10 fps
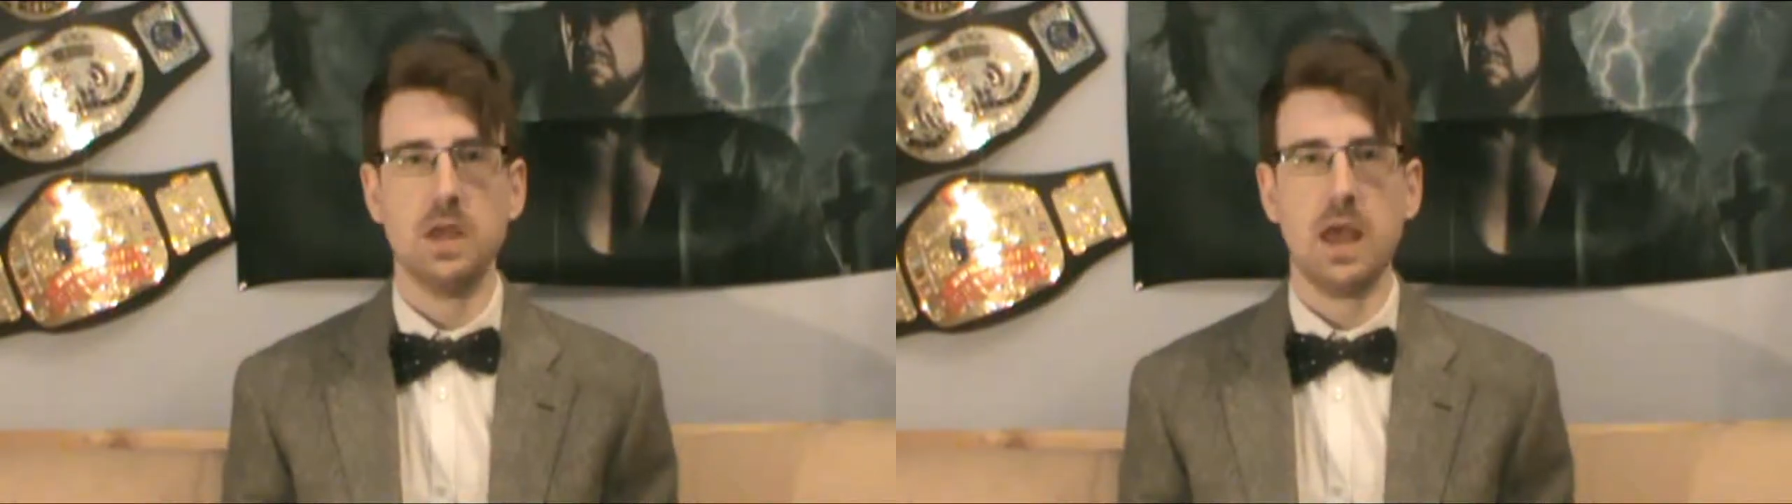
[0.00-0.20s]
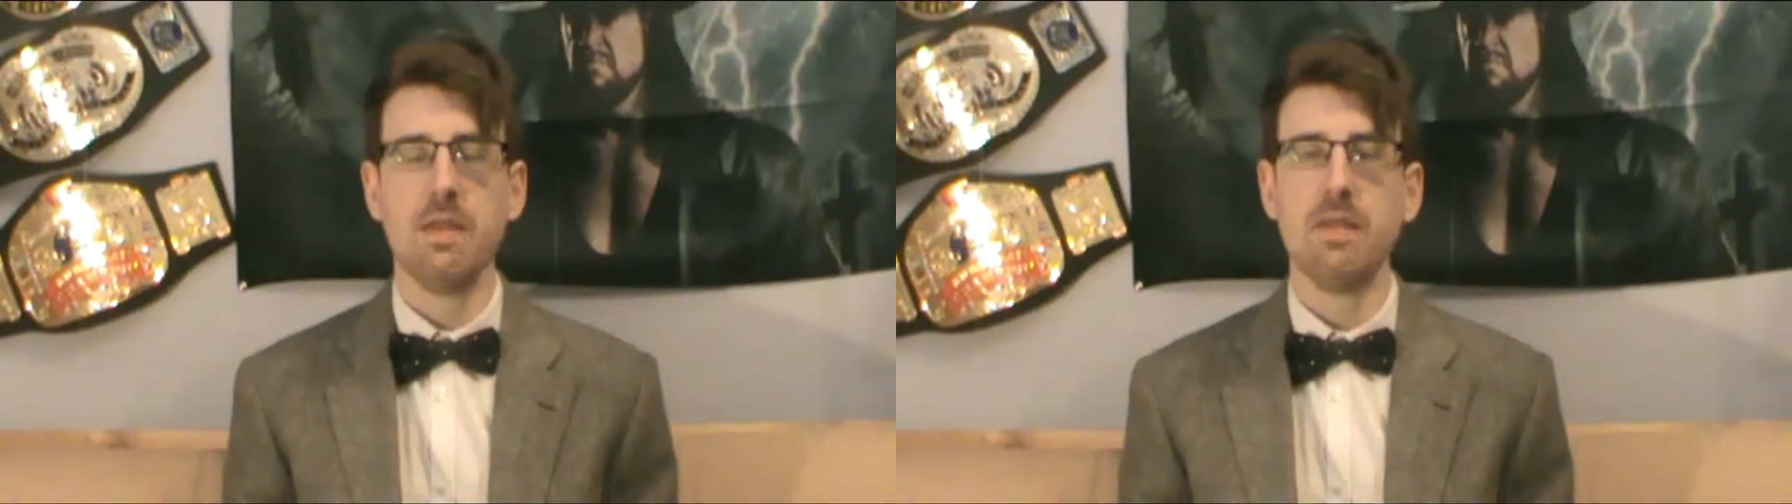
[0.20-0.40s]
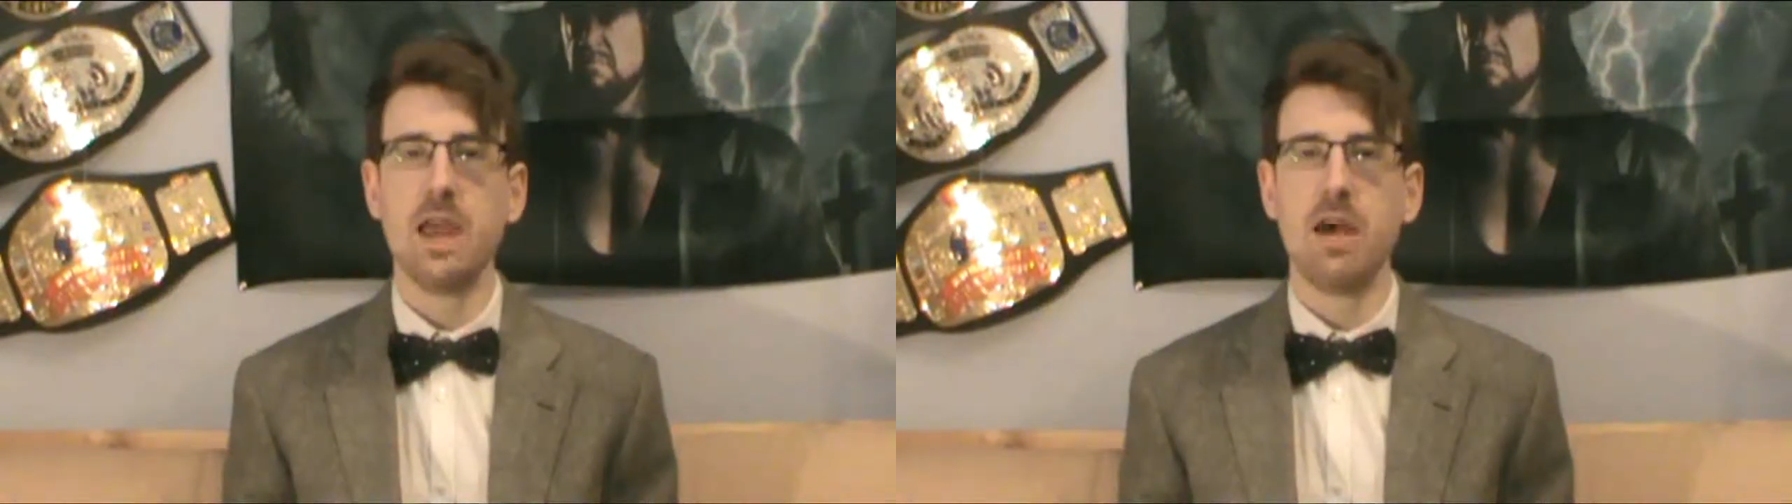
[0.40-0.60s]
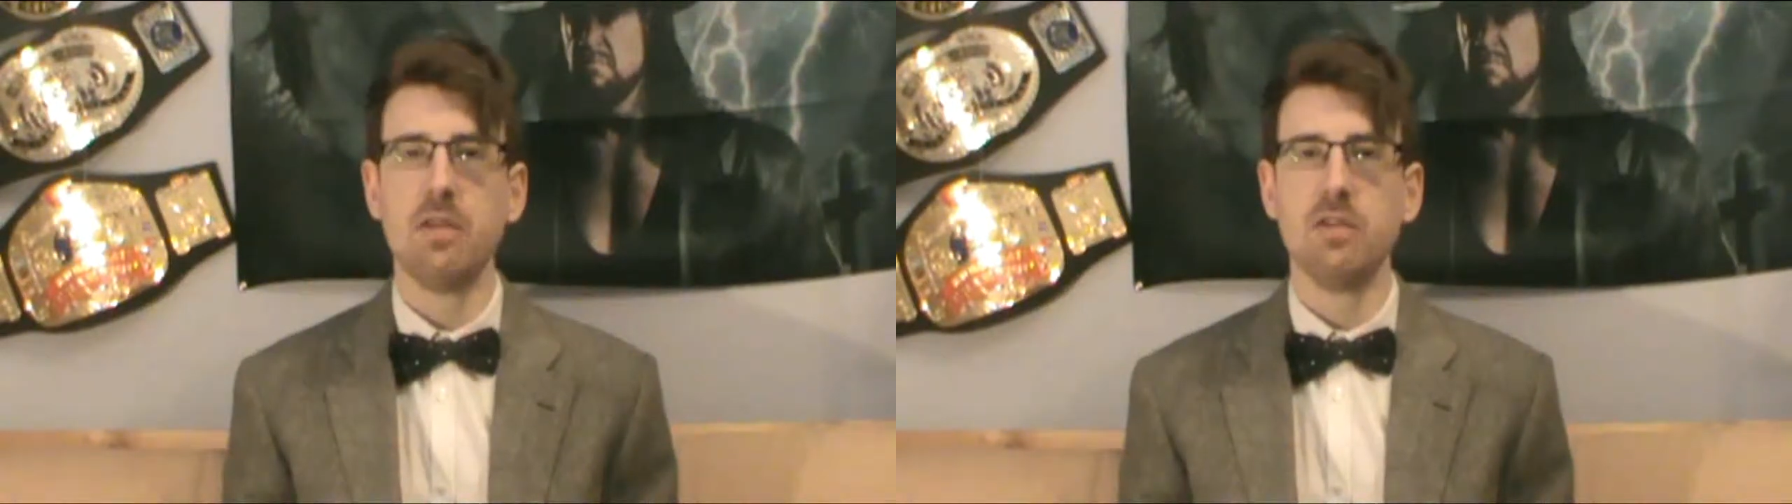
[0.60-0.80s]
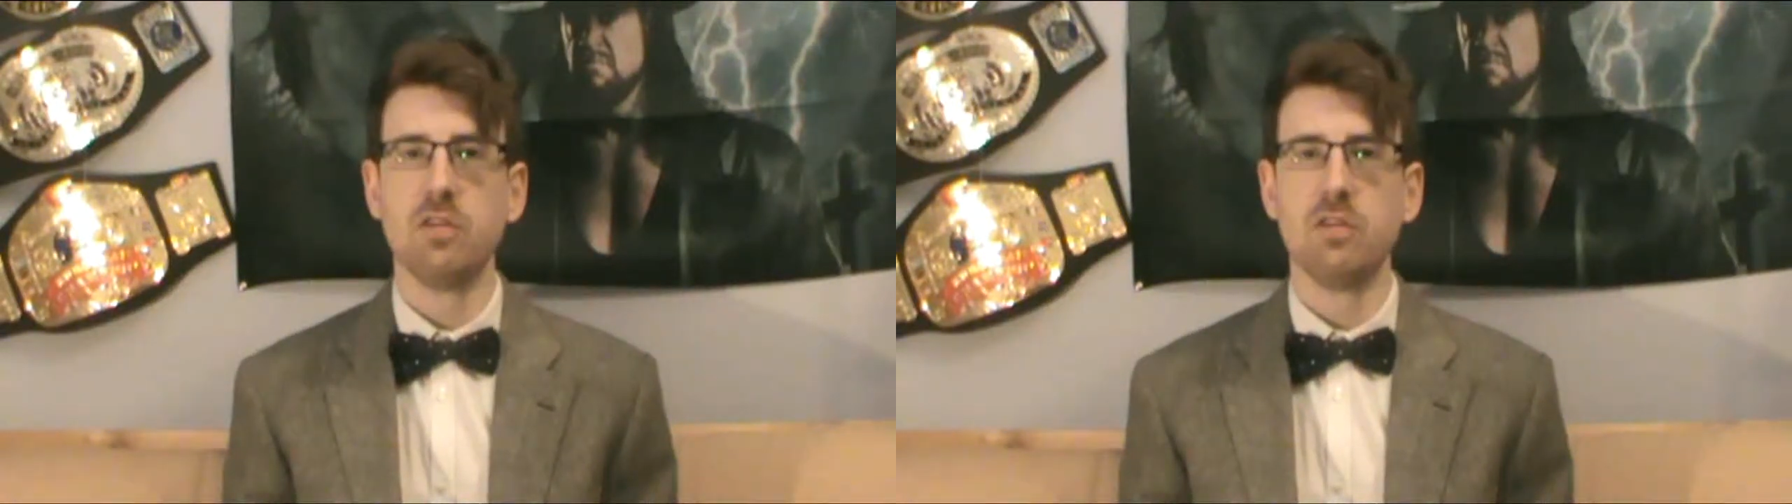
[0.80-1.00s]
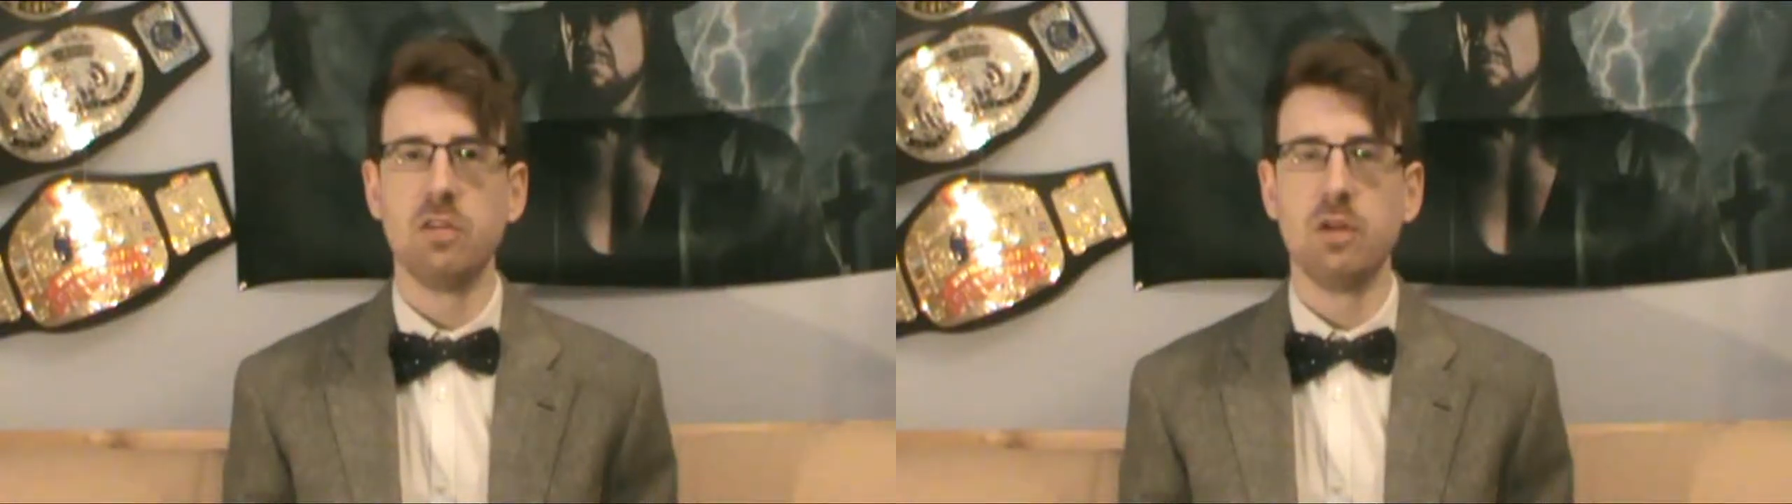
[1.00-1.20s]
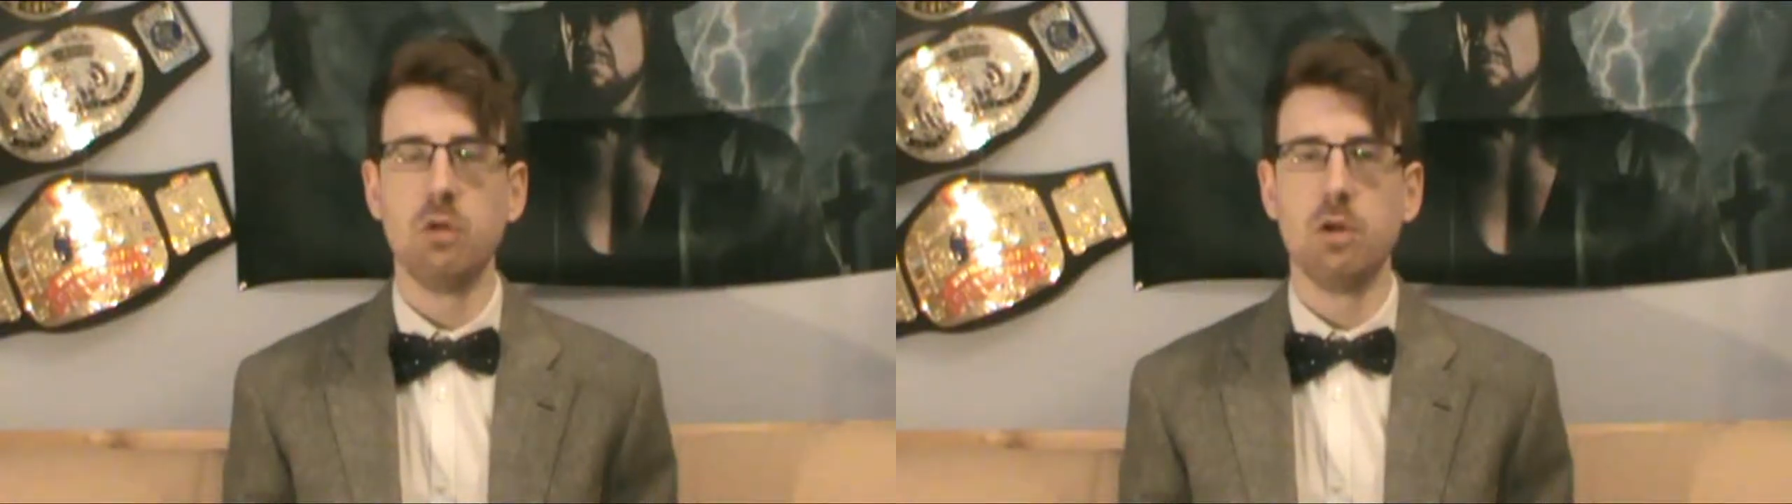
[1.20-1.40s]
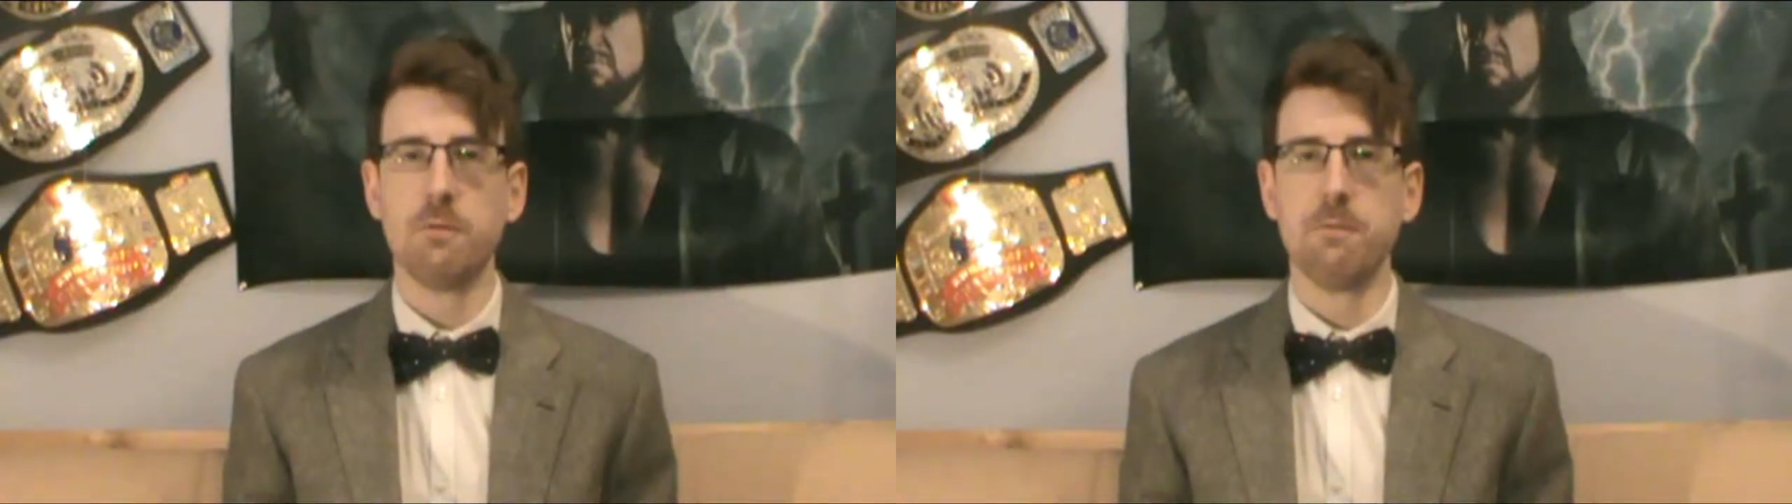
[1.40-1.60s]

And the others still look